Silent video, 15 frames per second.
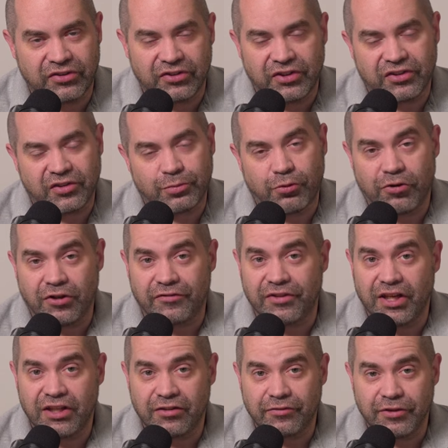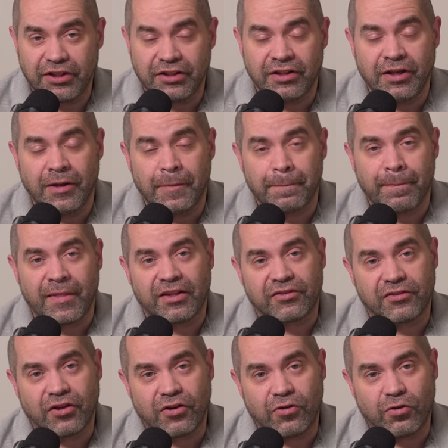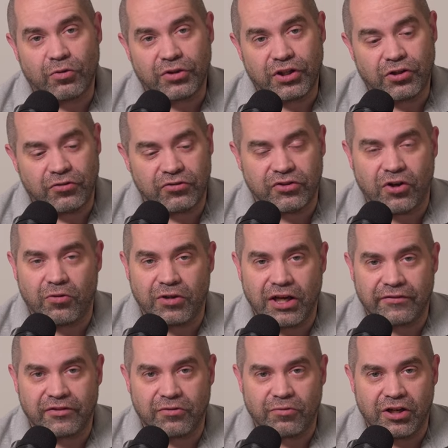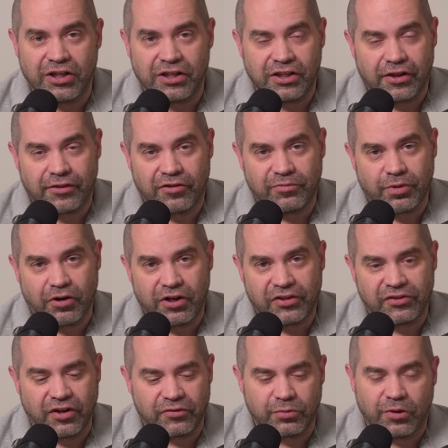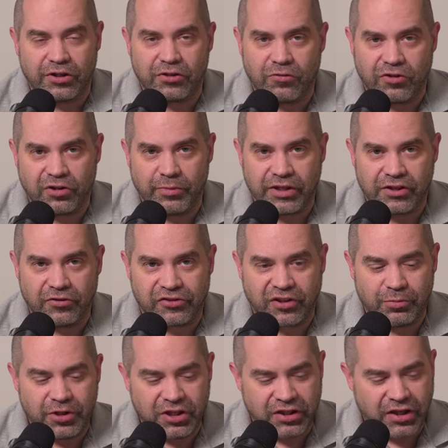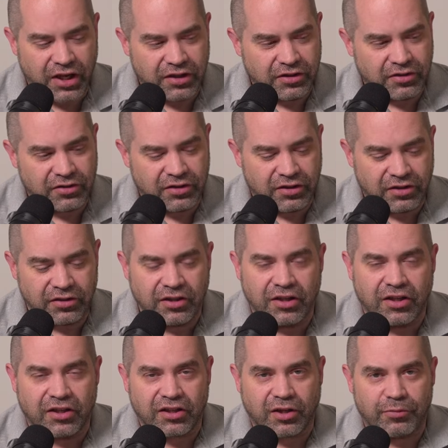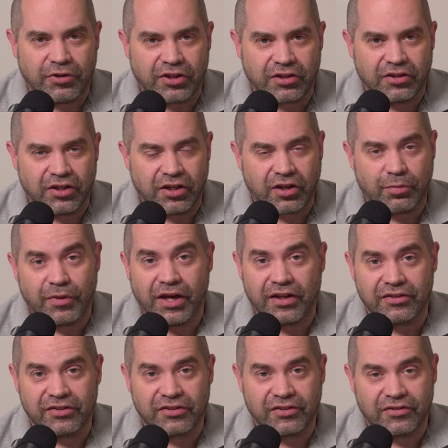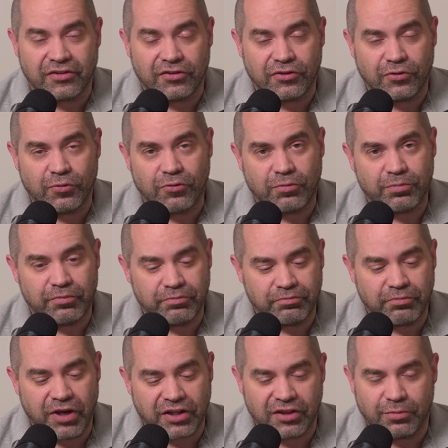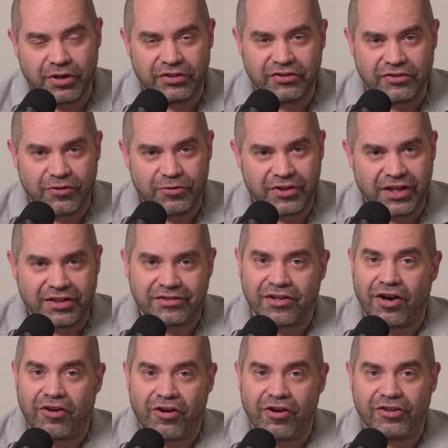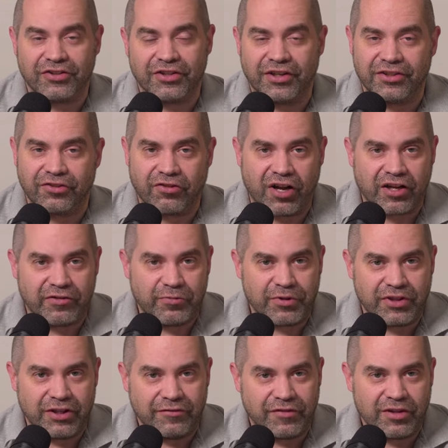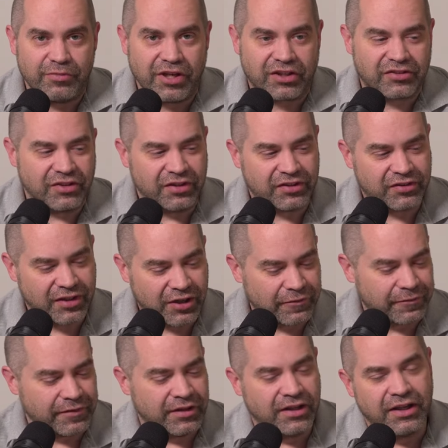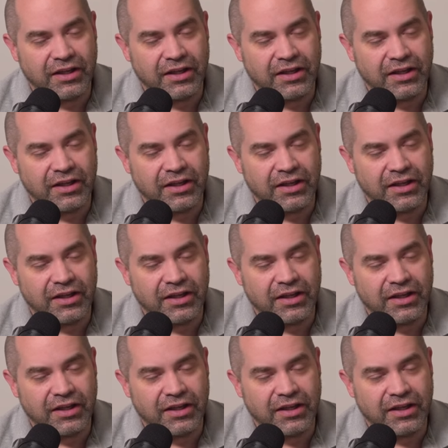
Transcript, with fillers: is it's supported natively, so you don't have to run any third-party software in order to make those communicate. The, communi the commands to make the buttons do things are all done directly within vMix itself,